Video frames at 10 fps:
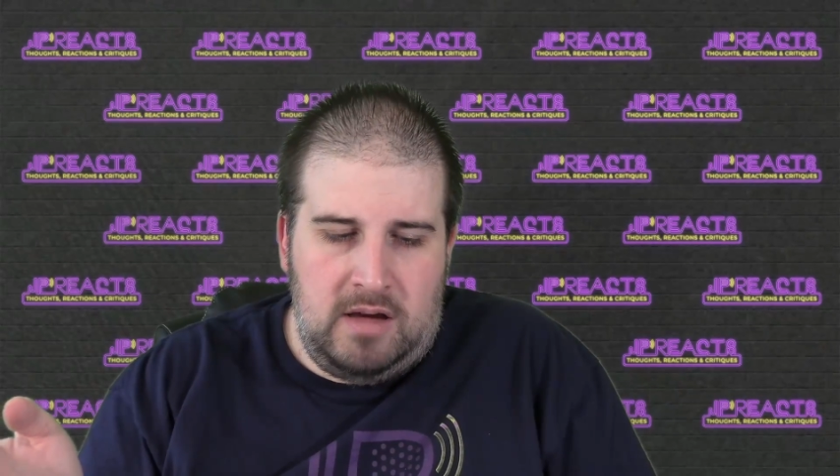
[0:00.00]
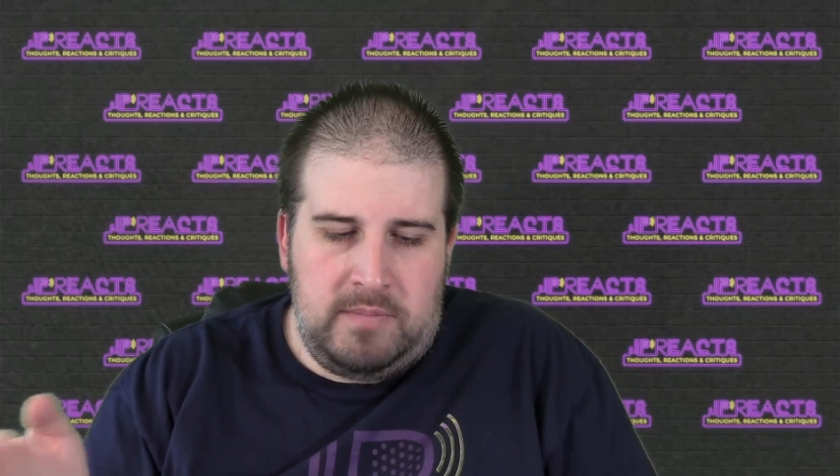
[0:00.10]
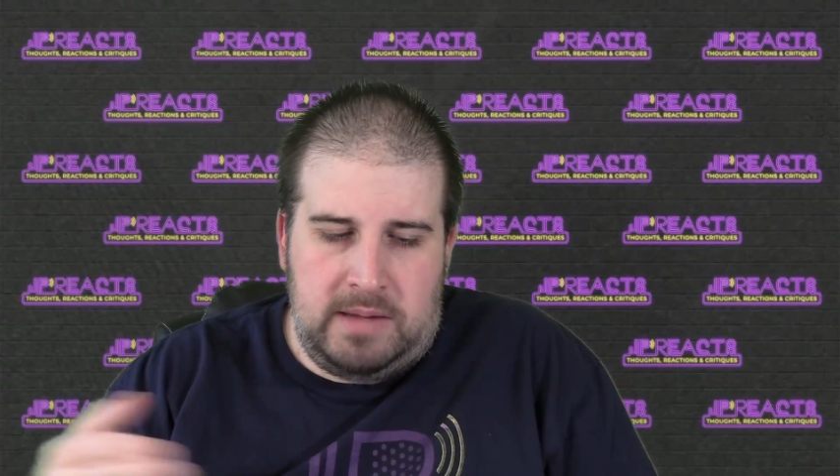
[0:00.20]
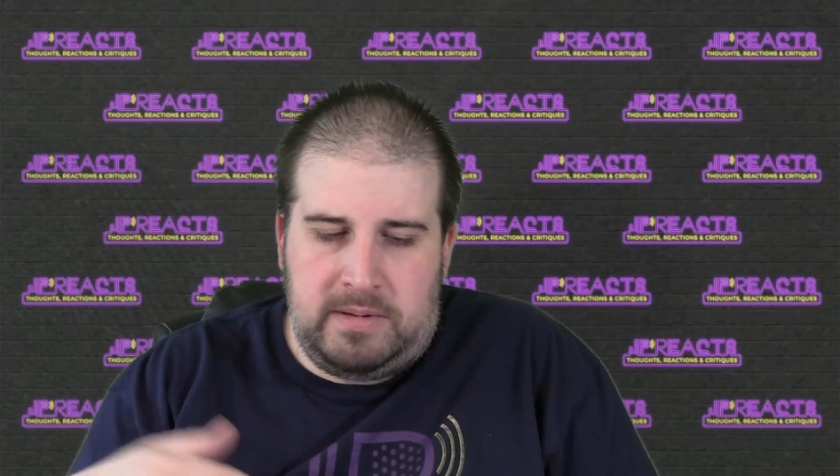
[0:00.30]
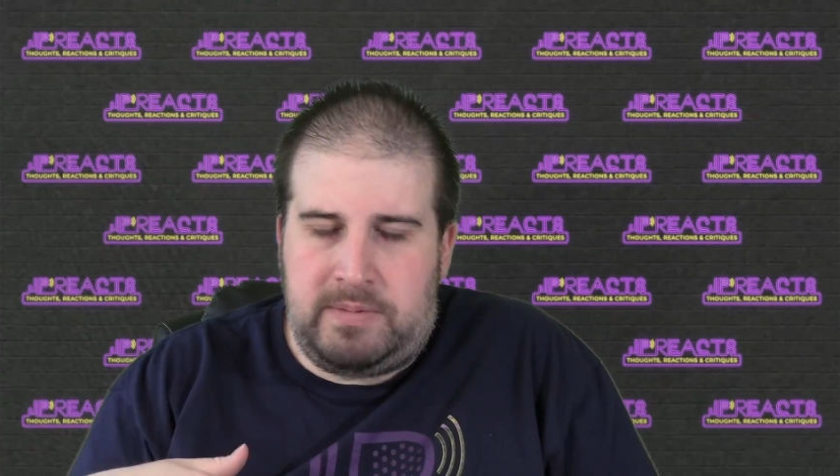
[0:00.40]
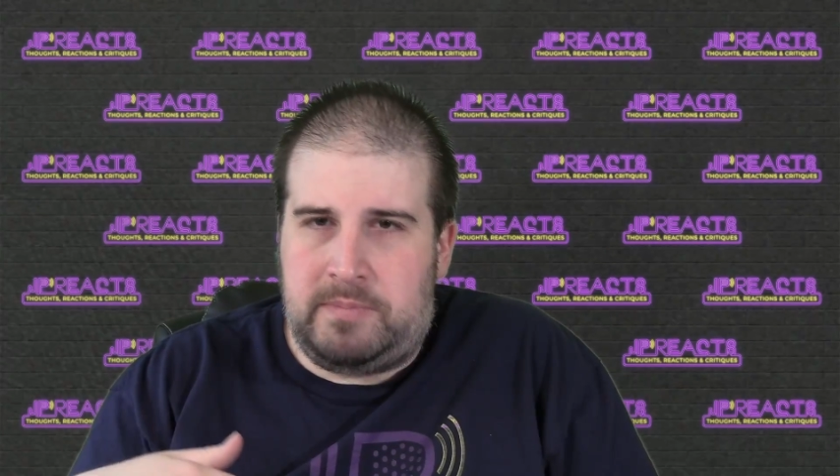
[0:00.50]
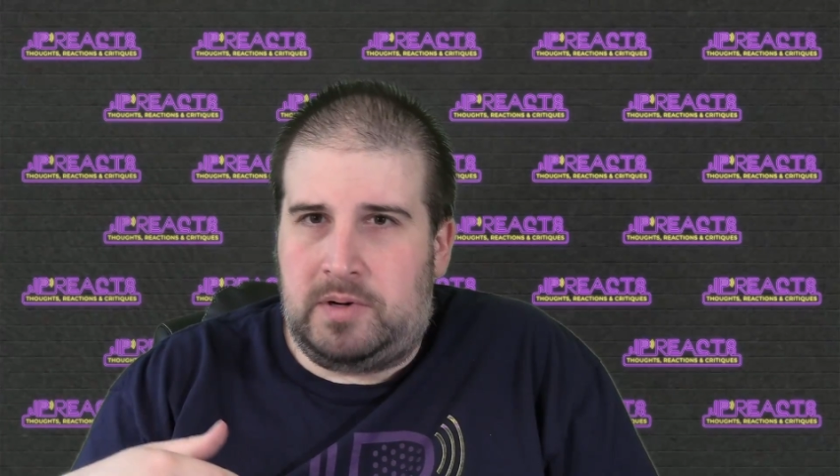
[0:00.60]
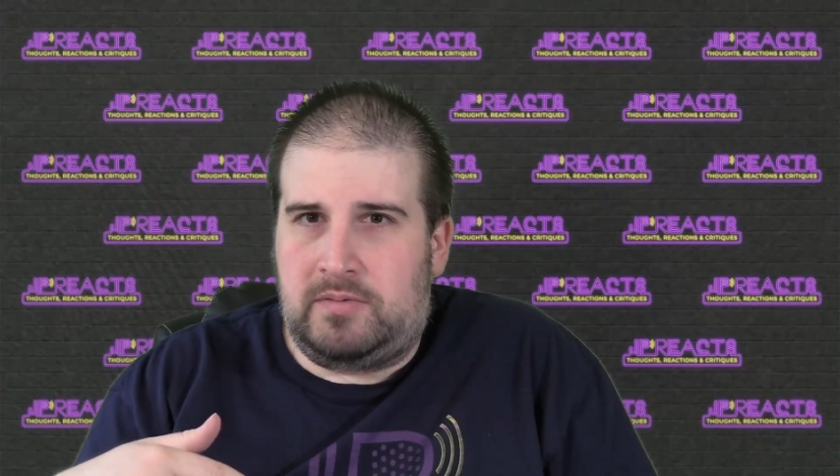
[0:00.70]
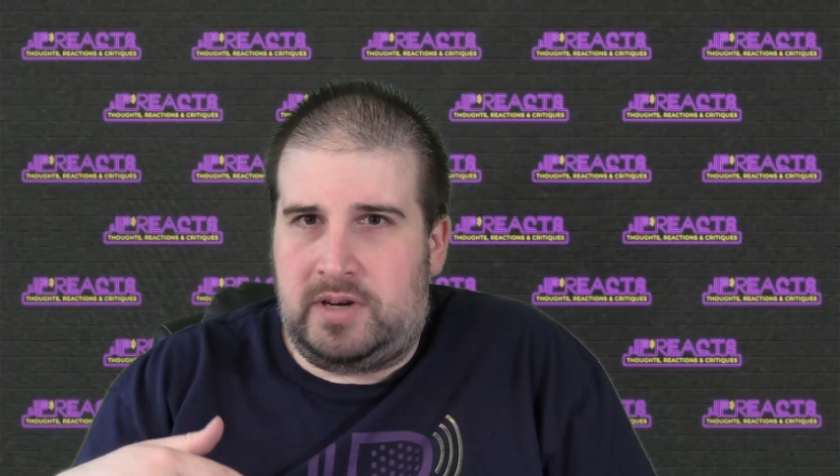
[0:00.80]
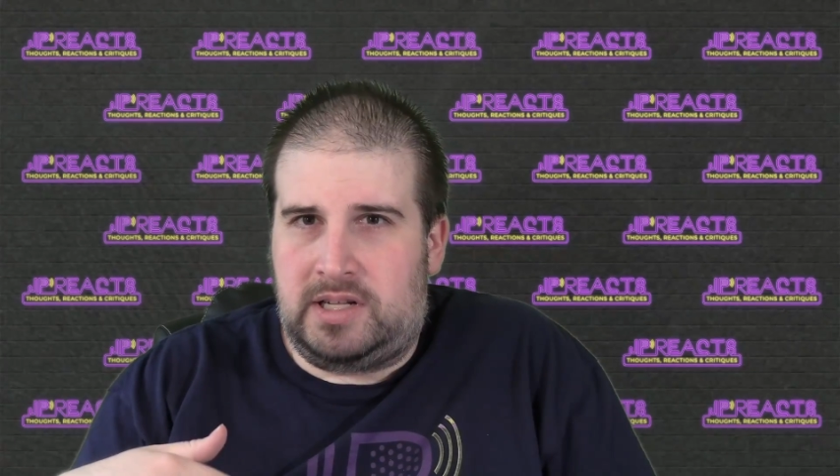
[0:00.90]
Maybe
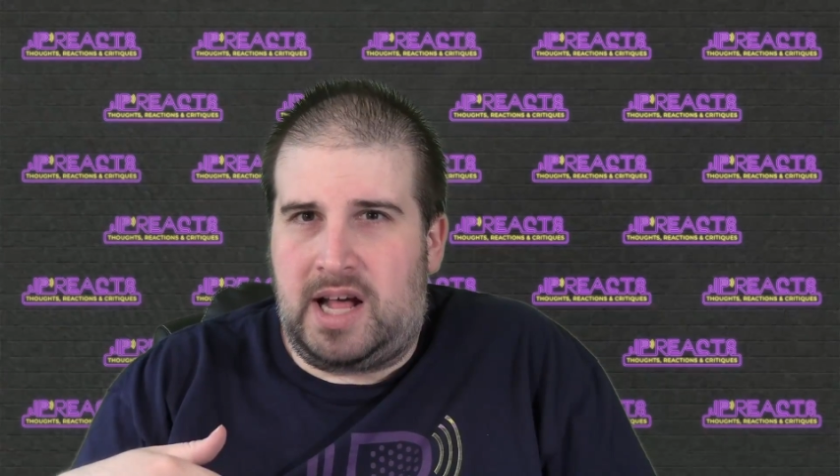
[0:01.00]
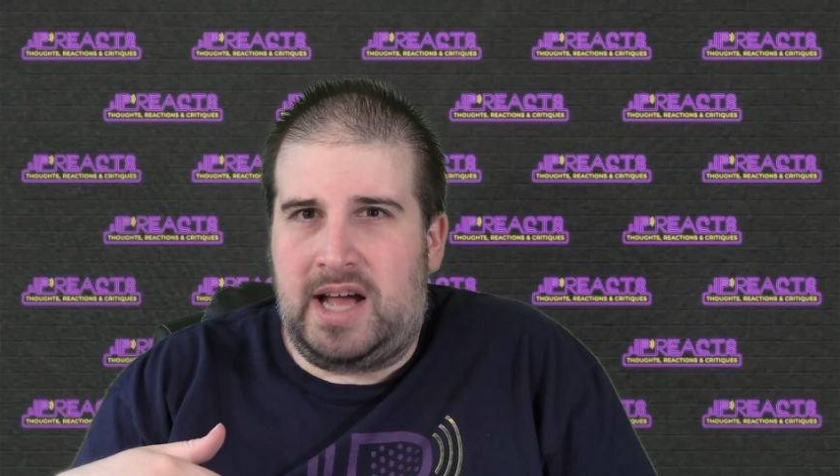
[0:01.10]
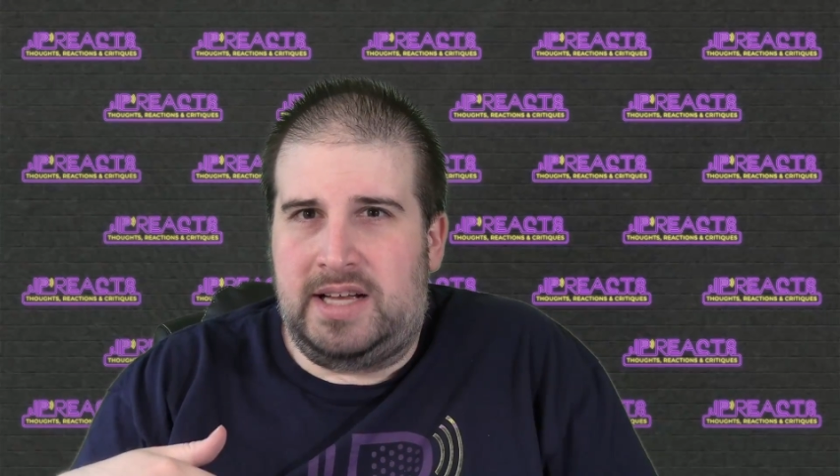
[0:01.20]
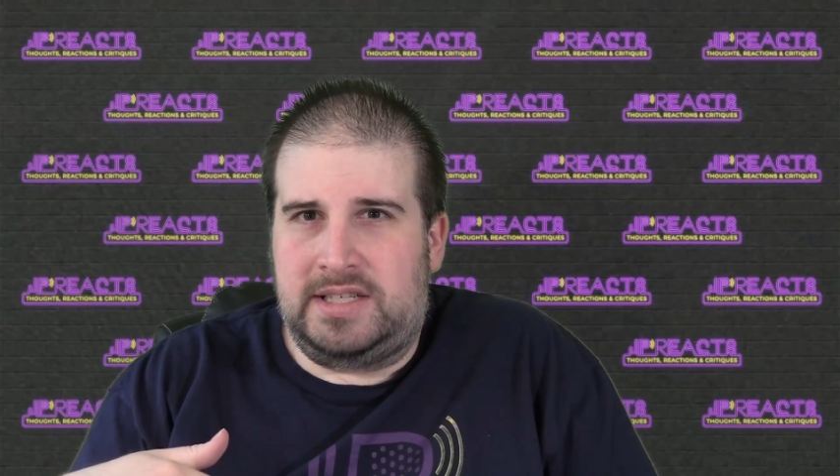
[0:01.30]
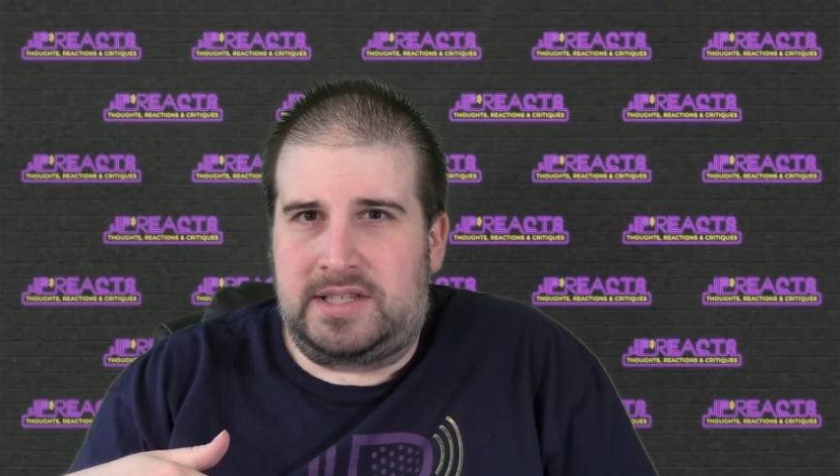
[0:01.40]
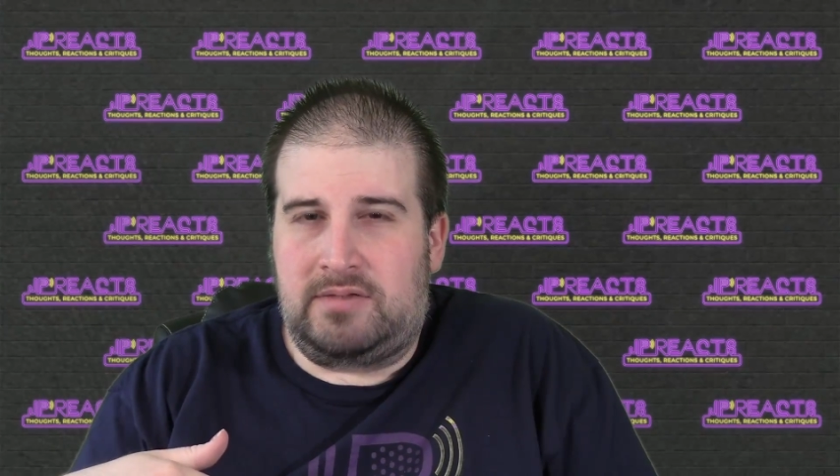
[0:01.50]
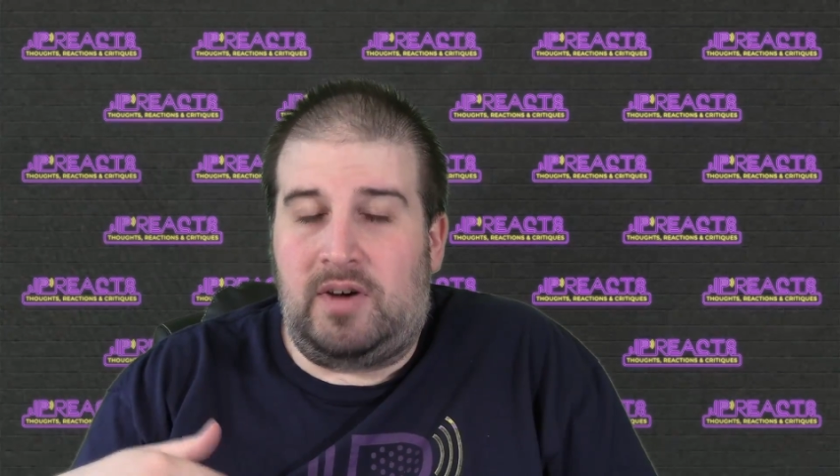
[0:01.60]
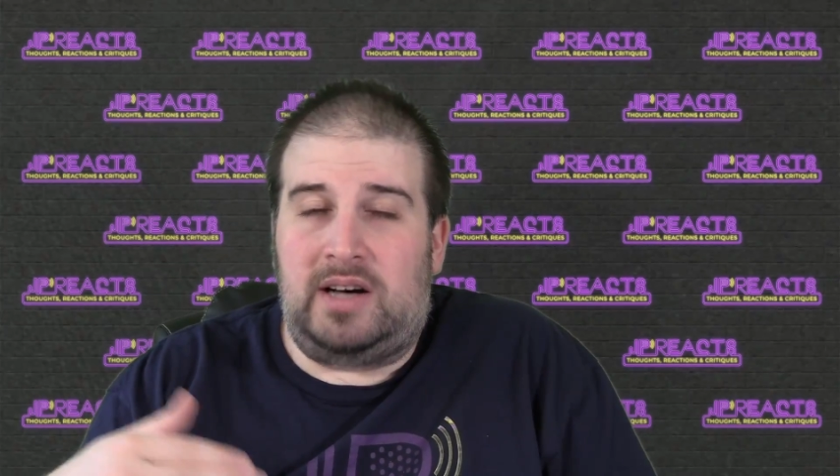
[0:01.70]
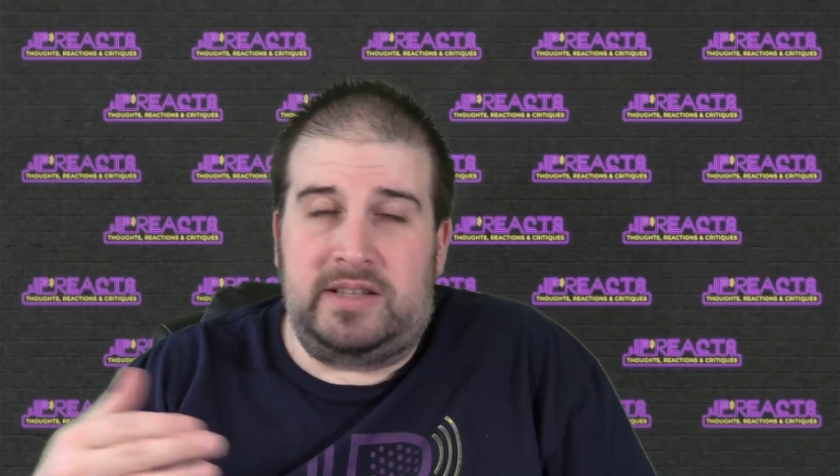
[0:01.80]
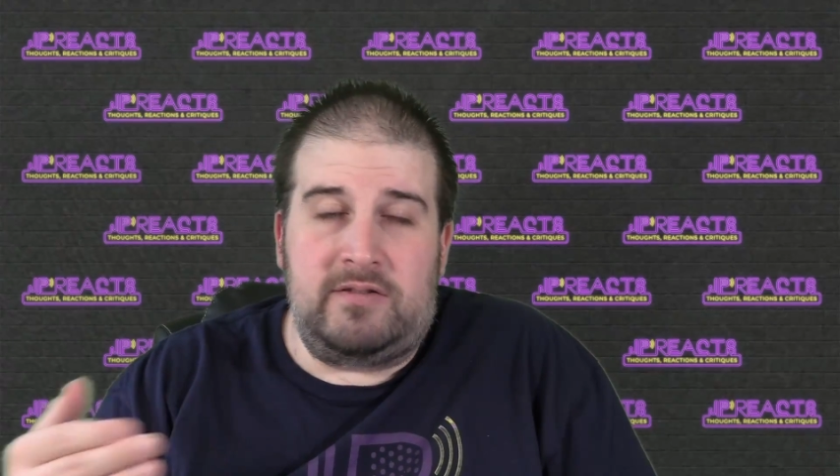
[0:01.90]
people realized
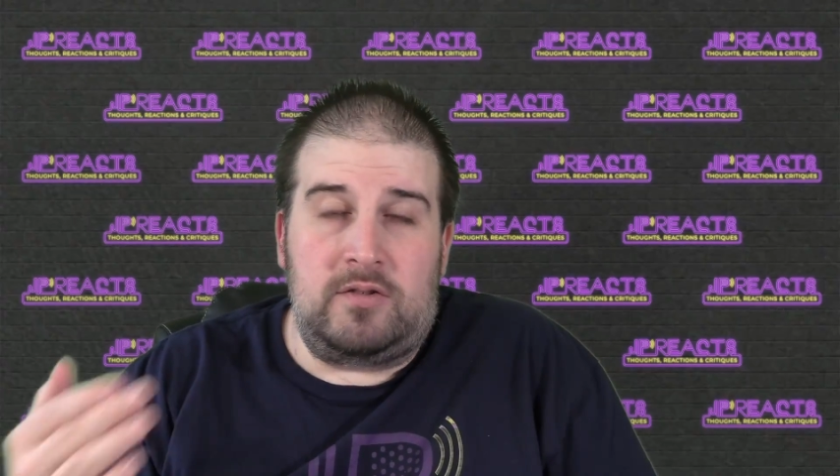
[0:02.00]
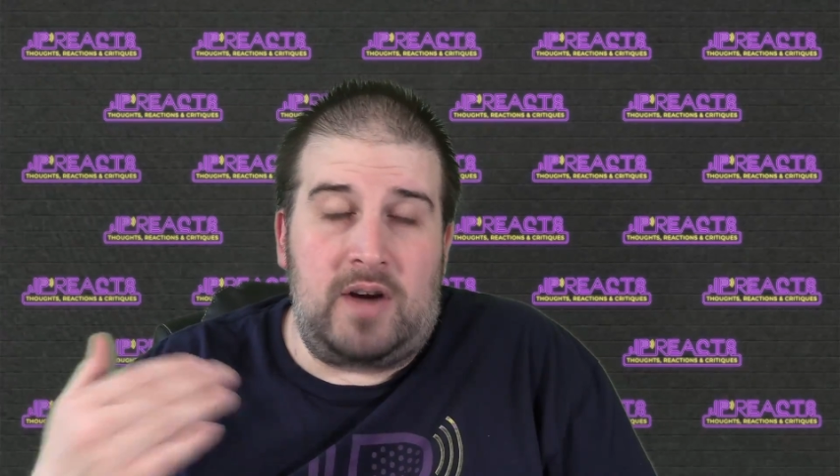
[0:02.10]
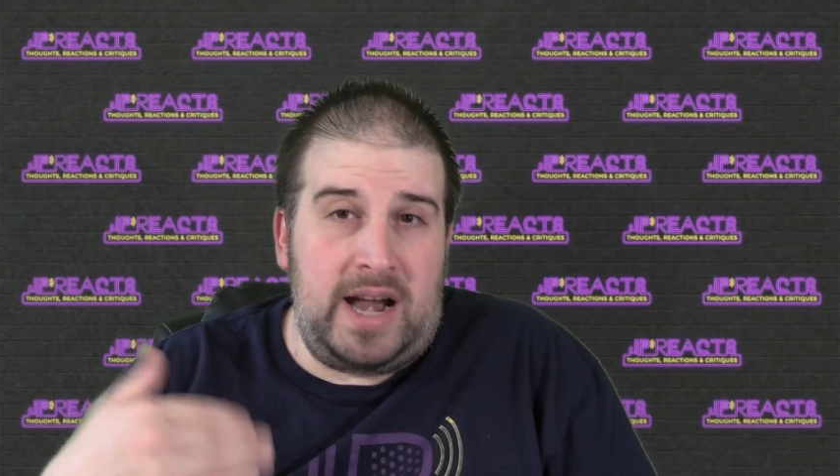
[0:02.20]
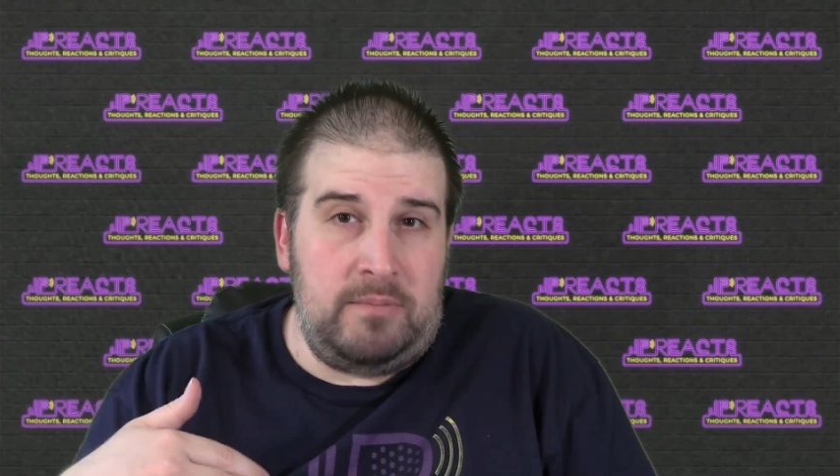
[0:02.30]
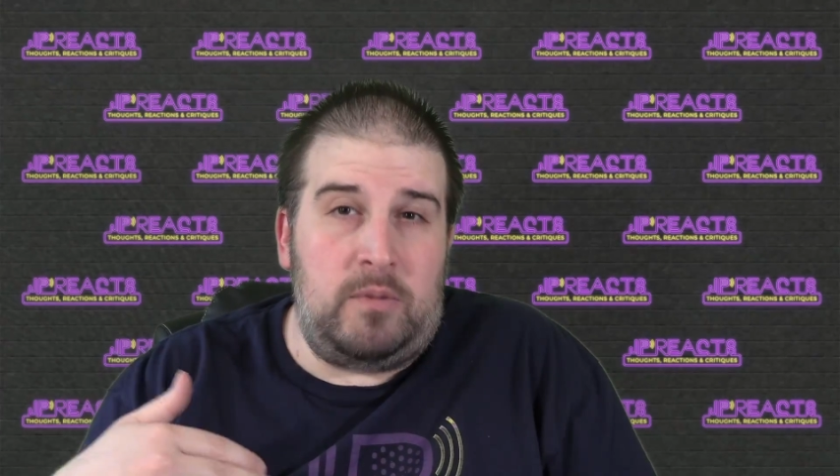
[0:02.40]
while they were right.